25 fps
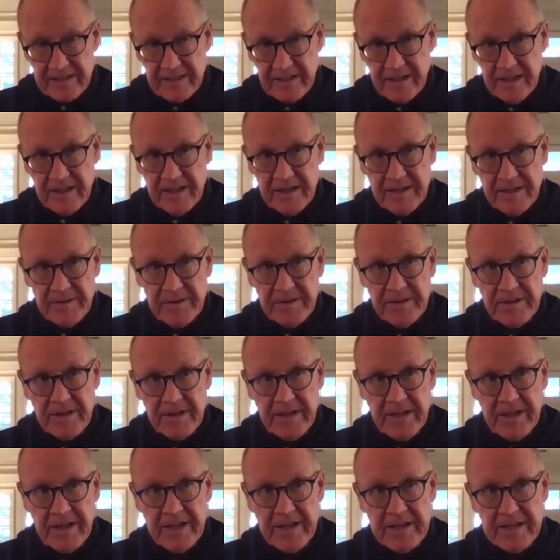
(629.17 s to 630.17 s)

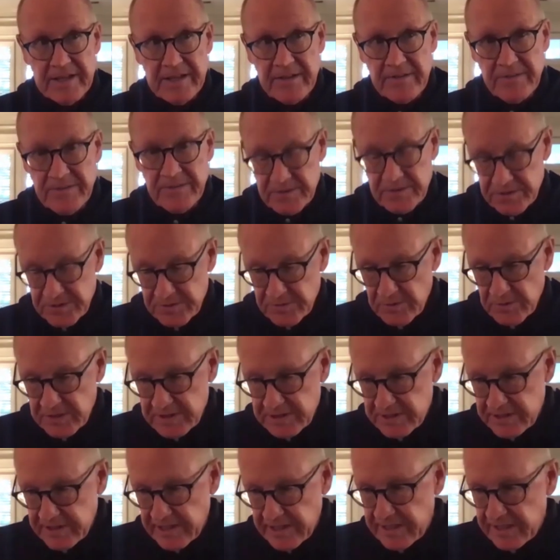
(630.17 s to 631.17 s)
and the first
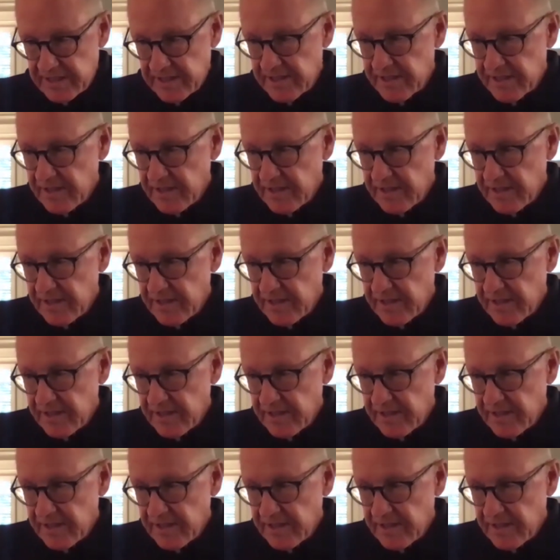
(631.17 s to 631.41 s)
ones that